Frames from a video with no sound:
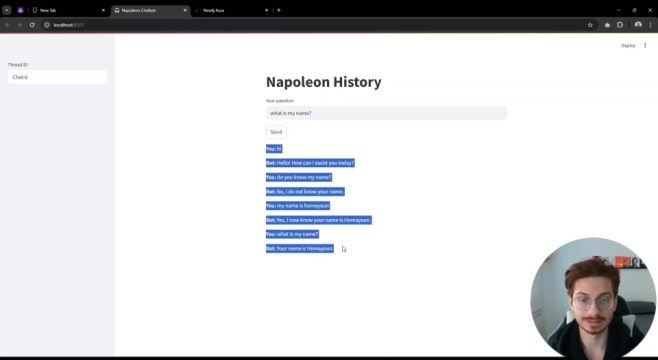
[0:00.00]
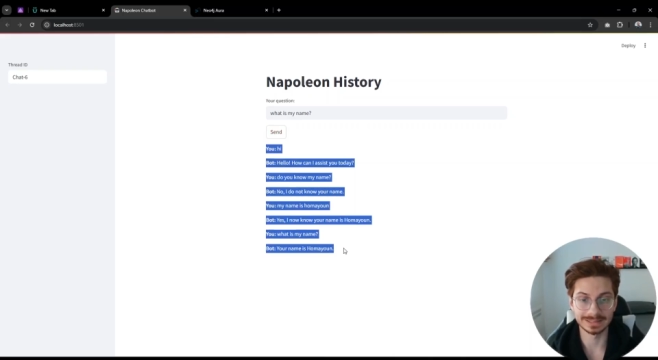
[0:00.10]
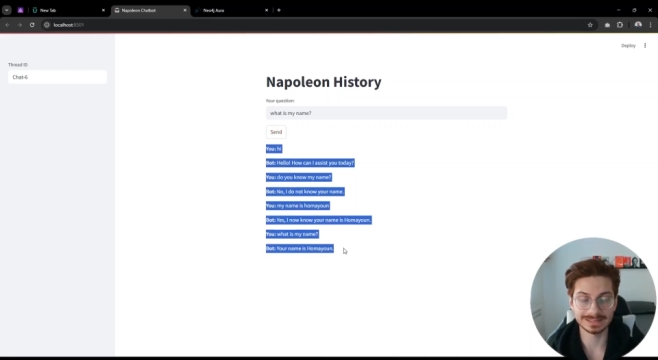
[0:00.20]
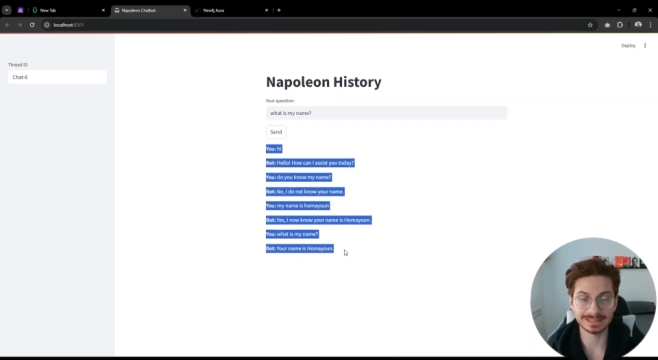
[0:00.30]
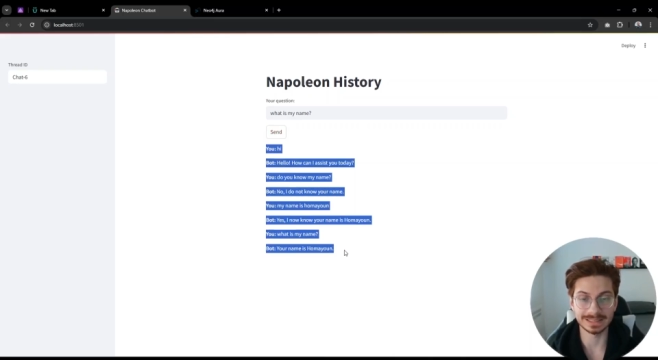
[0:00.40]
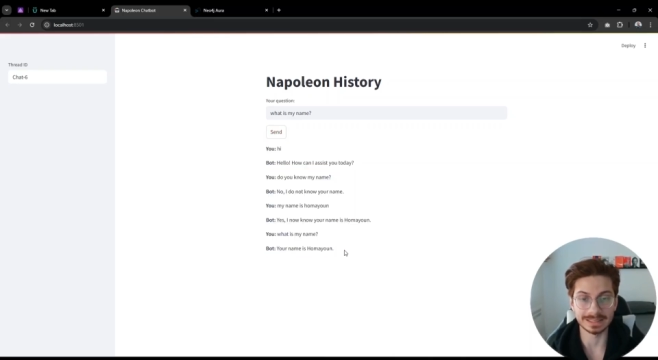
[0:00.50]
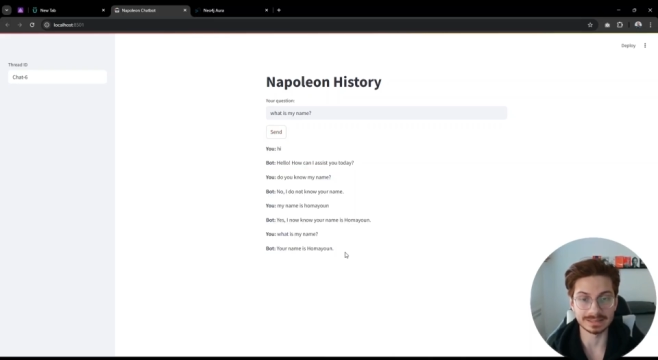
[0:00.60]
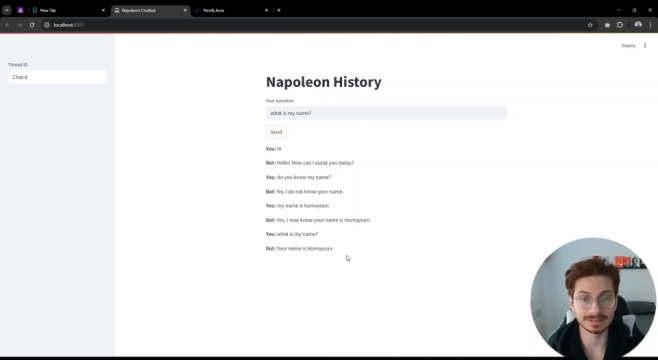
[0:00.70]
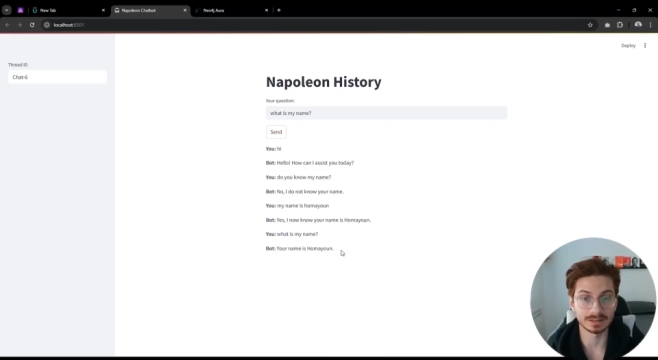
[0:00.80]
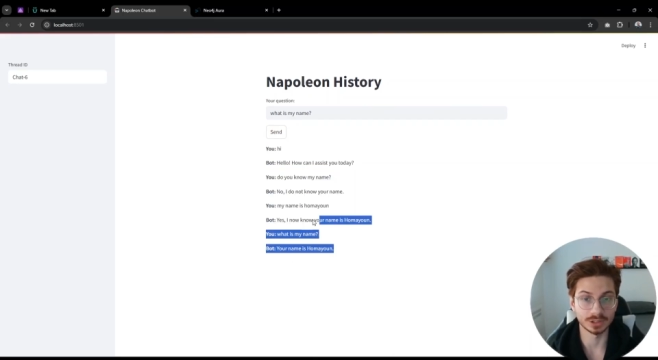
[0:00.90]
this
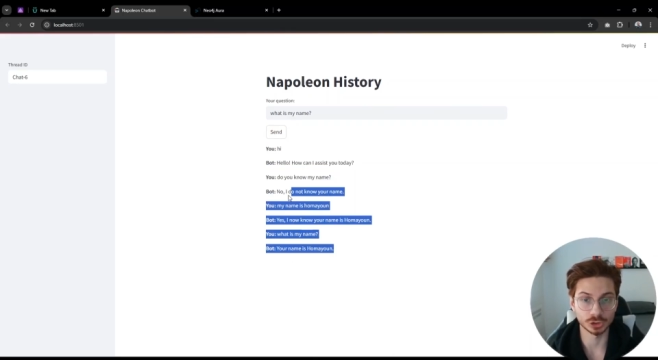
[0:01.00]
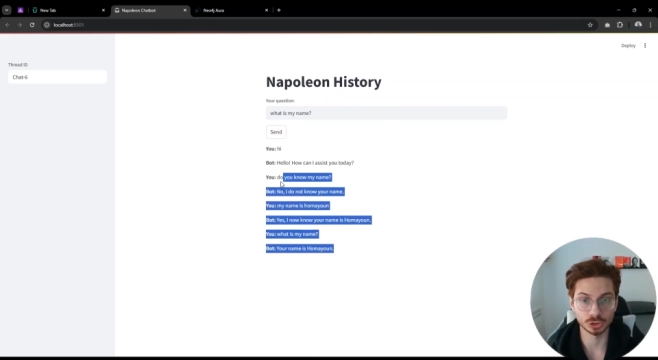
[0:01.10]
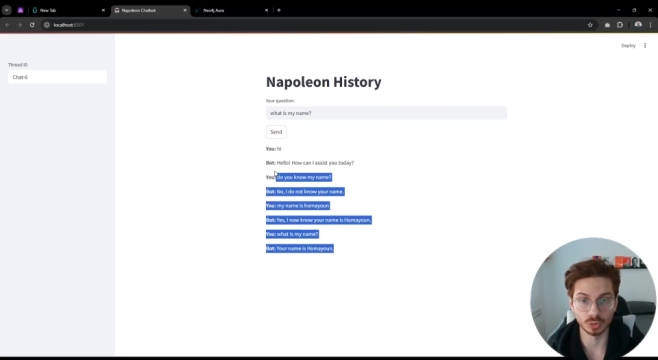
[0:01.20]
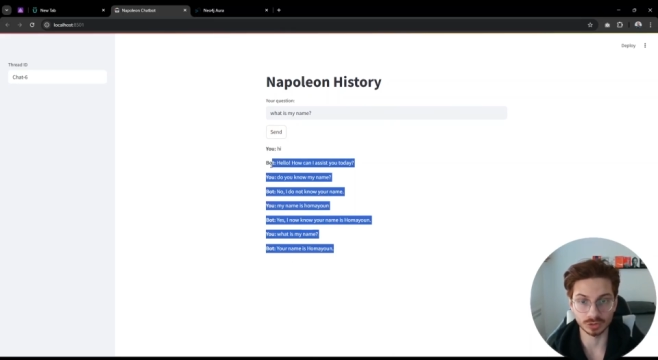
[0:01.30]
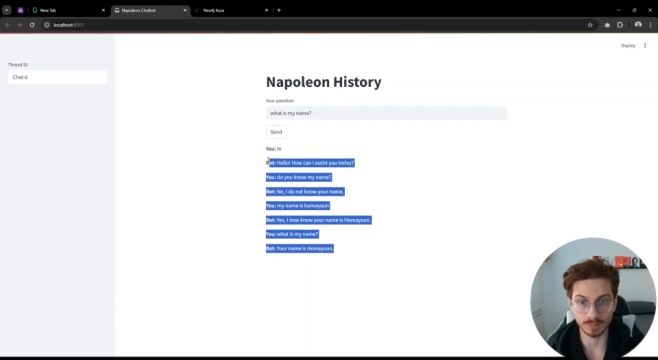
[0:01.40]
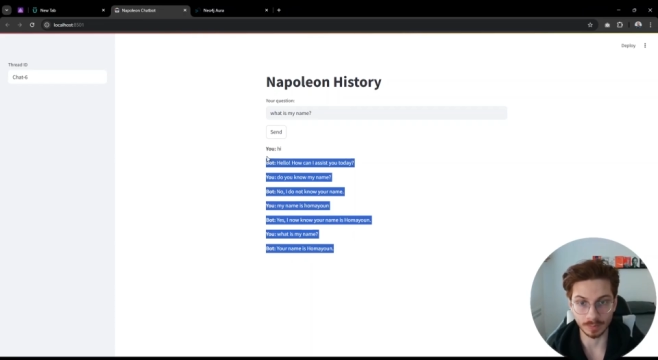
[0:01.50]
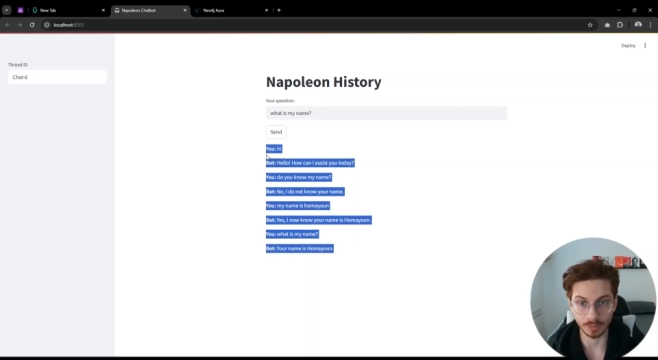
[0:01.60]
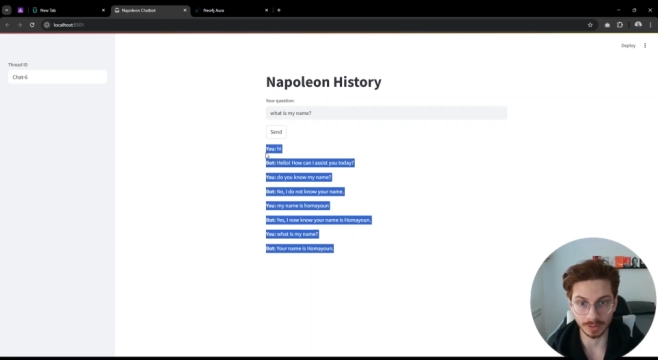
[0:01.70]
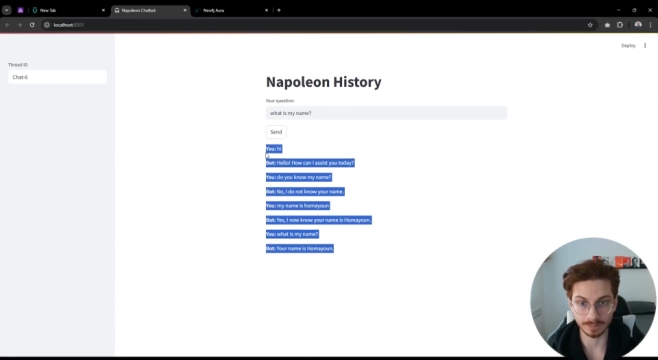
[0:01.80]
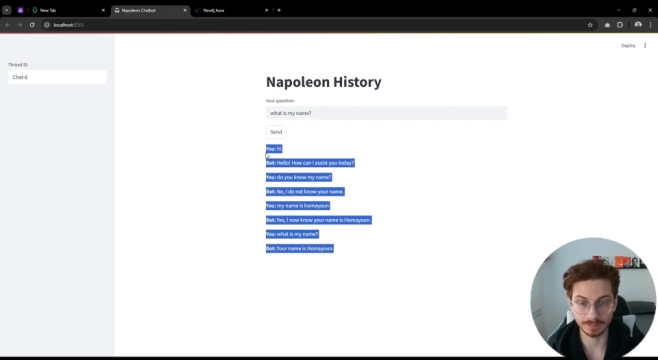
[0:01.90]
is the short
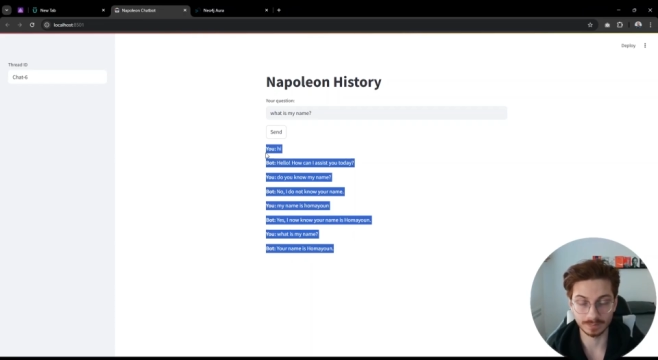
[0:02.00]
memory.